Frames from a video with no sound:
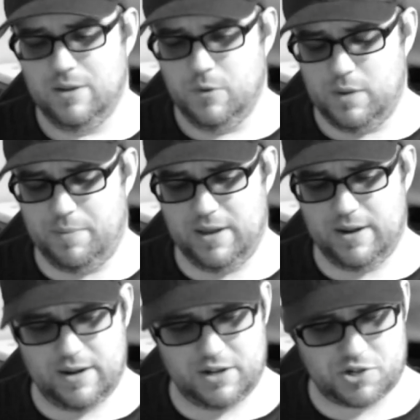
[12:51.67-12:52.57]
we beat it
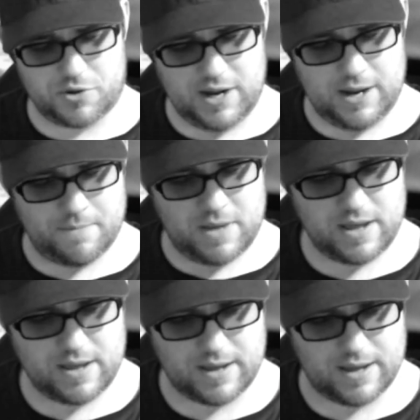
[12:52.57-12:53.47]
on extreme.
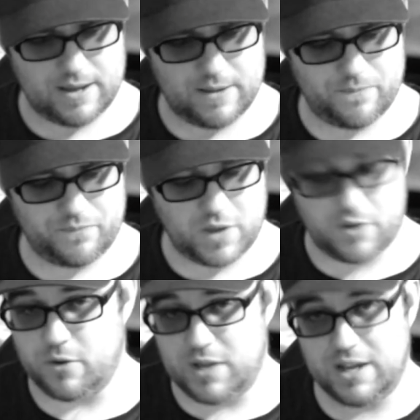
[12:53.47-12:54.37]
Um,
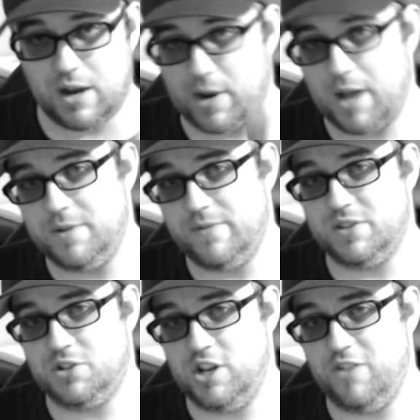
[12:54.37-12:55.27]
although he got robbed of his
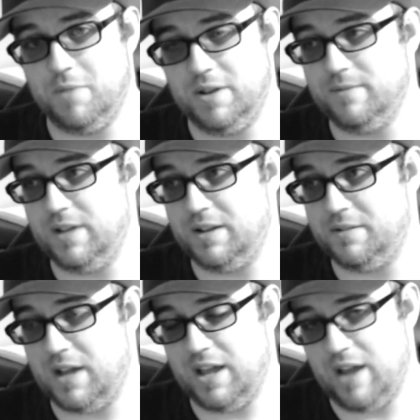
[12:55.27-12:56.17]
achievement,
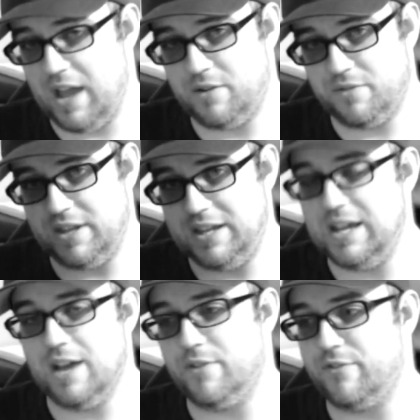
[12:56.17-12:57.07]
and I, I don't think
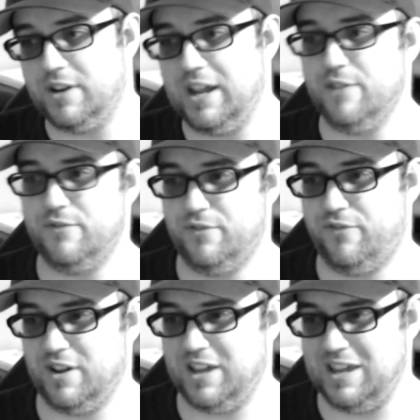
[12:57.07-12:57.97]
he ever forgave the
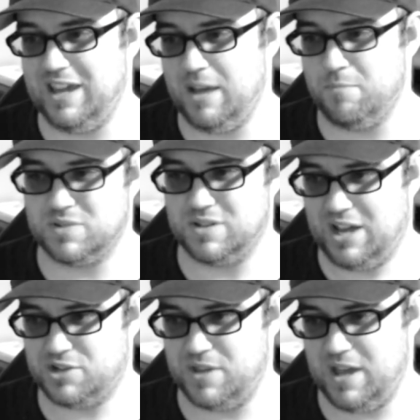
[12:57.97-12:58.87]
fucking game
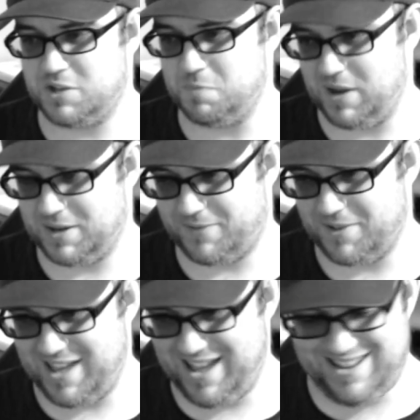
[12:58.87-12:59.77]
slash the Xbox for
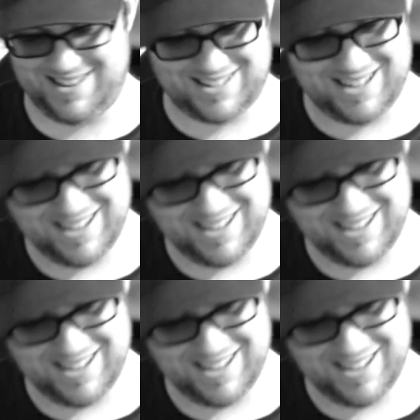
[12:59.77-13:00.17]
that.